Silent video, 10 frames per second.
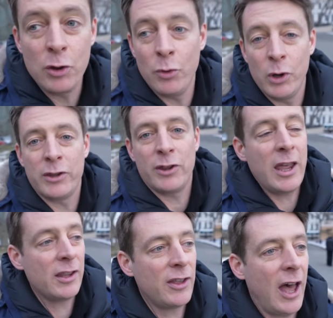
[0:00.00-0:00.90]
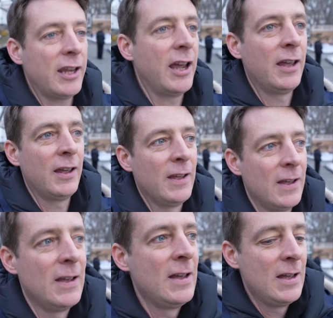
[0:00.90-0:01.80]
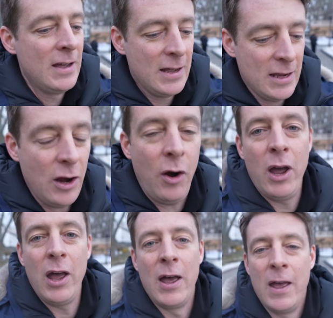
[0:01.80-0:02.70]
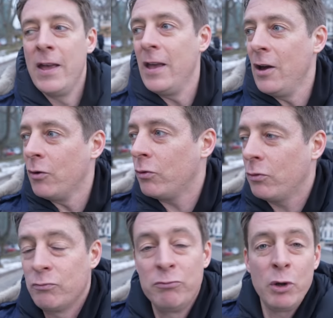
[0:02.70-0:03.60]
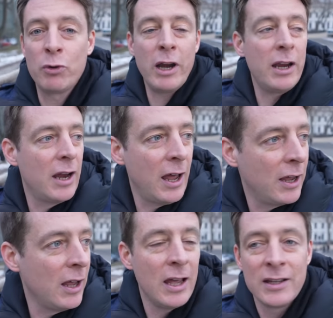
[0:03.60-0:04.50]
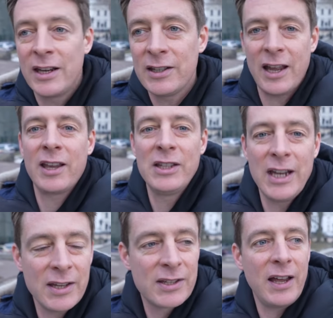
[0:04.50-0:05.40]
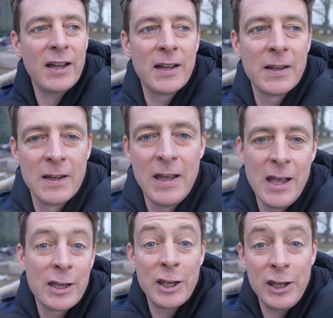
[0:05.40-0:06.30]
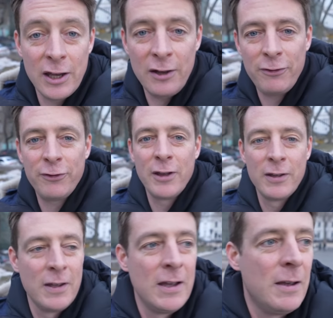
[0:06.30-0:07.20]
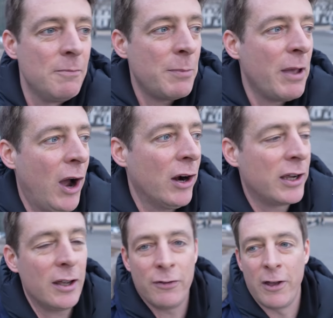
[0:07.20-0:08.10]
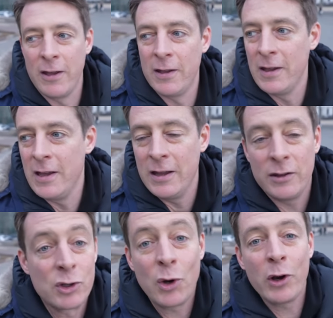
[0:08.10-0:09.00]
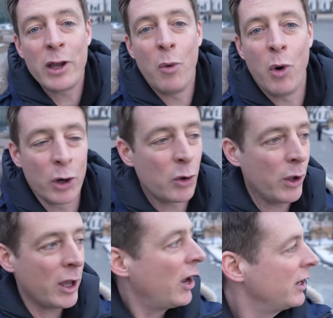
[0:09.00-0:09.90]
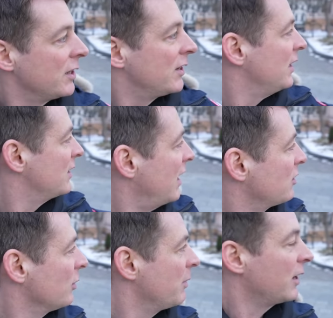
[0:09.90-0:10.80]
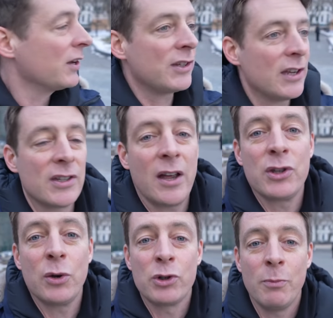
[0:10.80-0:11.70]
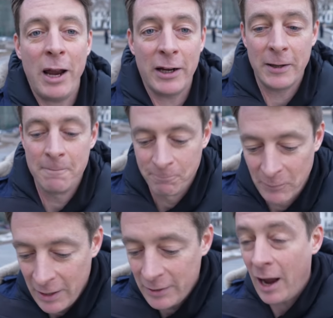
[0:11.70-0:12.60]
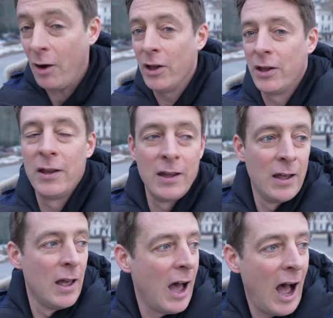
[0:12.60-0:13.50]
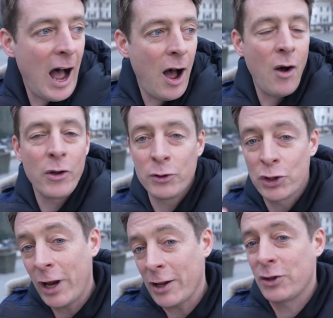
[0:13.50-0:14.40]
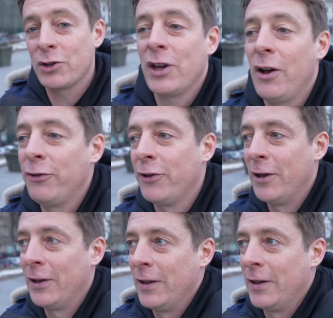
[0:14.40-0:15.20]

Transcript: you would think that, you know, Ukraine, cities like Odesa, Kiev, maybe Kharkiv, there's already a war going on in the city center because things sound so dramatic. Now, how, you should ask yourself,